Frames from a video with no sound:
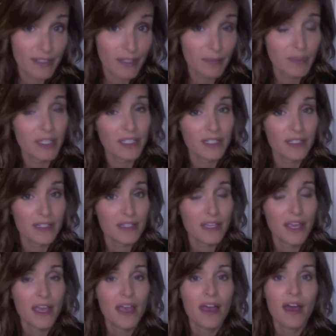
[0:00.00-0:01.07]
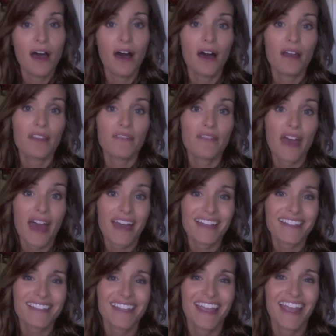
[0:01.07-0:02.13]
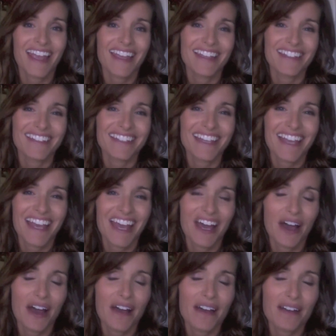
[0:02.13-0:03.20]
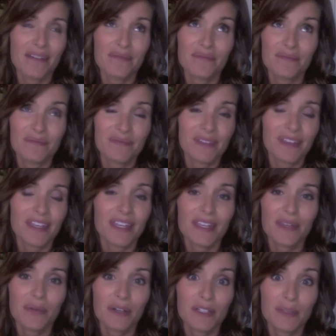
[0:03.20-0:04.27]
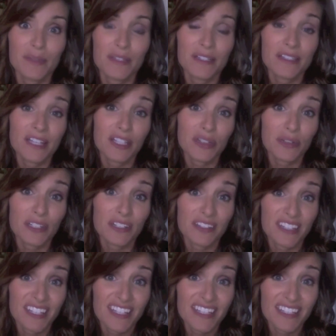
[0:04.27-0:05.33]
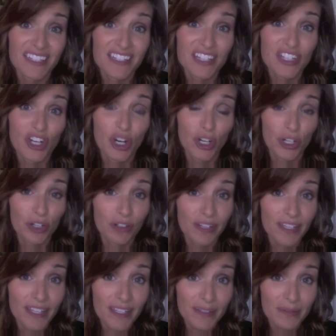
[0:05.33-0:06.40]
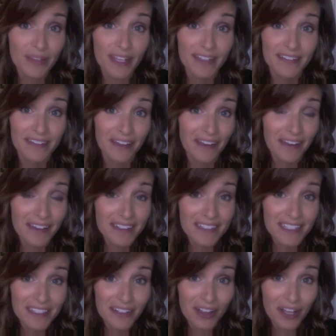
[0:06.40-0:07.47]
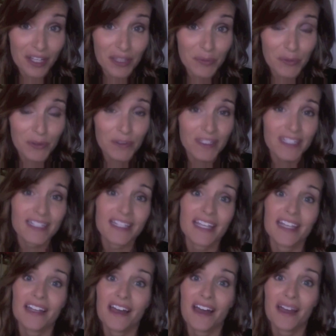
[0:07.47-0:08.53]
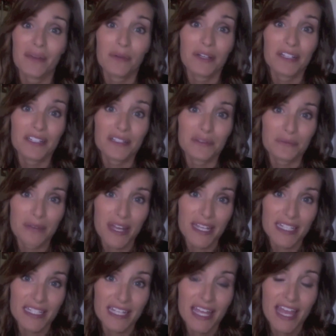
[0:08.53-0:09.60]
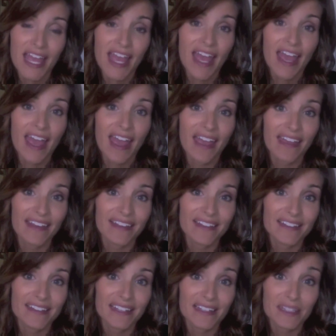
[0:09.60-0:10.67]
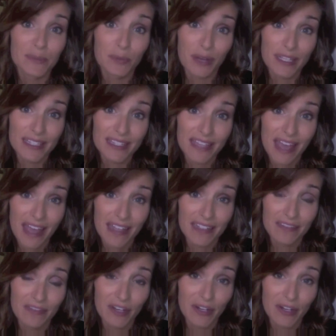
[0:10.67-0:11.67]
opinions on the facts. And um, he wanted to put the sunscreen on the kids early, like 9, 10 o'clock in the morning, and I wanted to wait and express that very